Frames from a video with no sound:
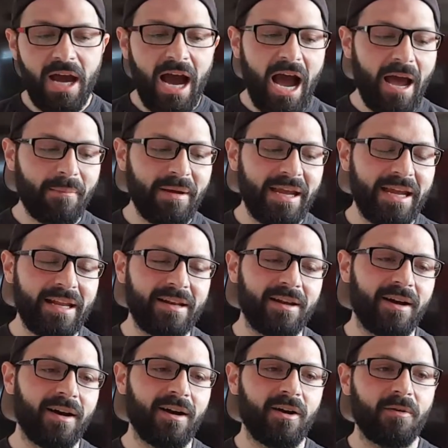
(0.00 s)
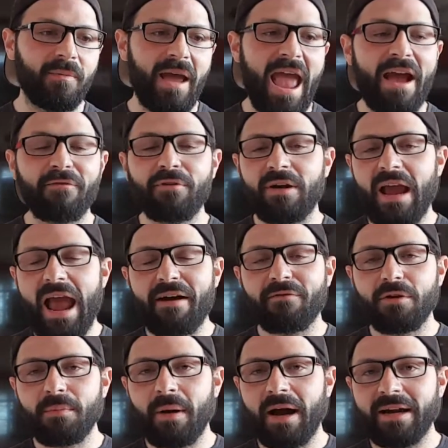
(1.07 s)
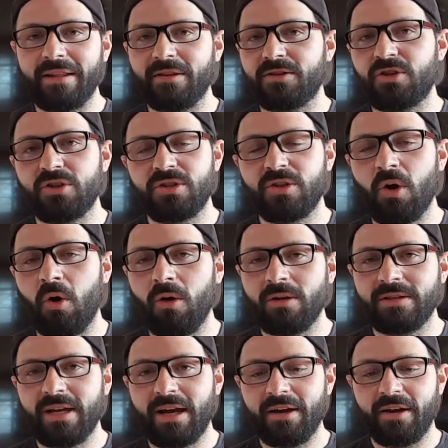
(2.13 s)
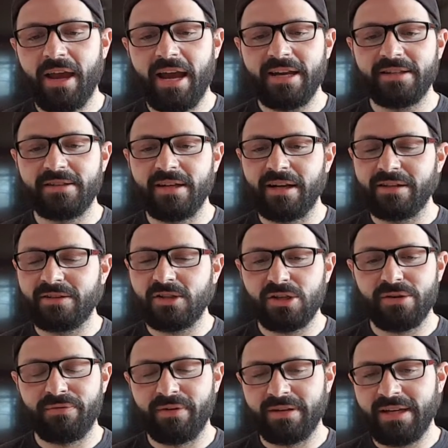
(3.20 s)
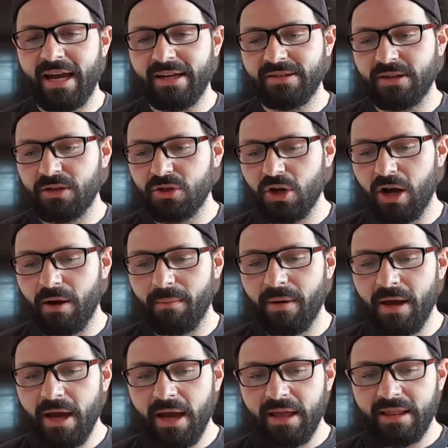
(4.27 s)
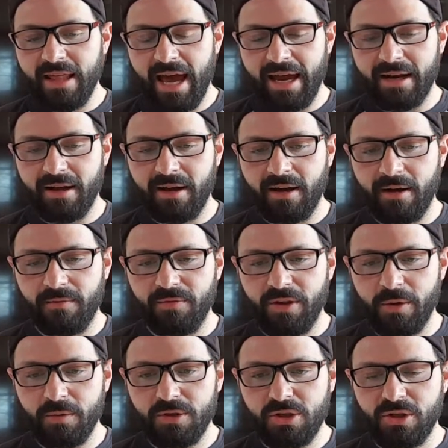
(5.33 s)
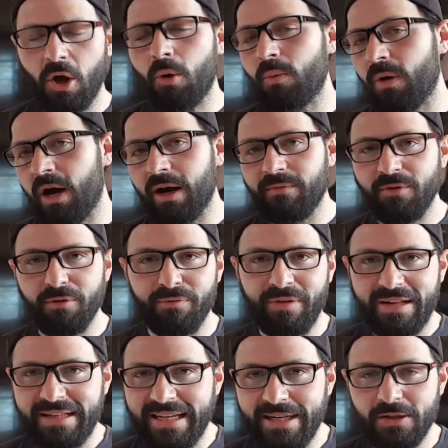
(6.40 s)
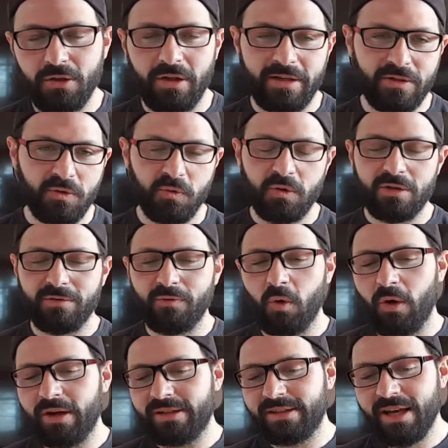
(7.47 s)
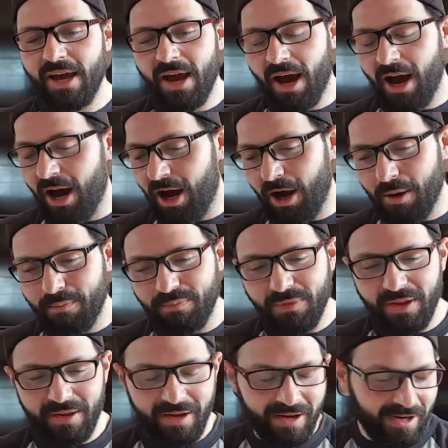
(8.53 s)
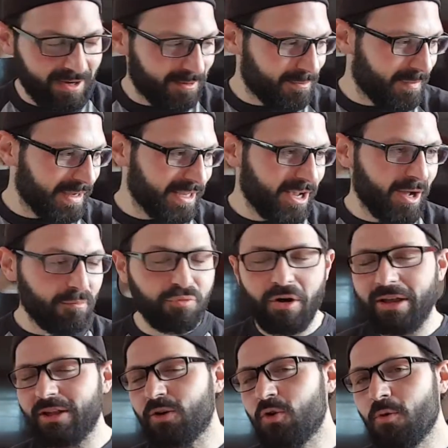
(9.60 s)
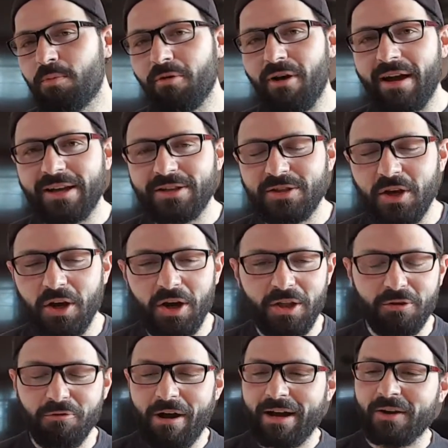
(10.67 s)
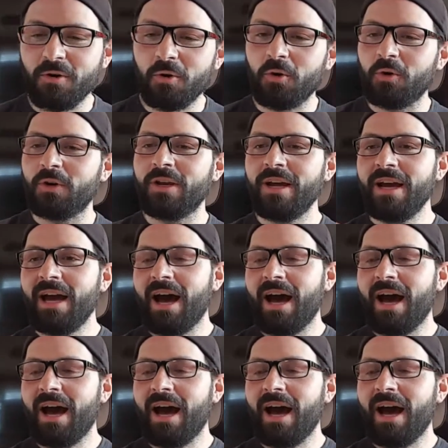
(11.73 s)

I mean, everybody, there's just the whole entire cast did such a fantastic job that it was just, Vin Diesel as Groot's voice, Bradley Cooper as the raccoon,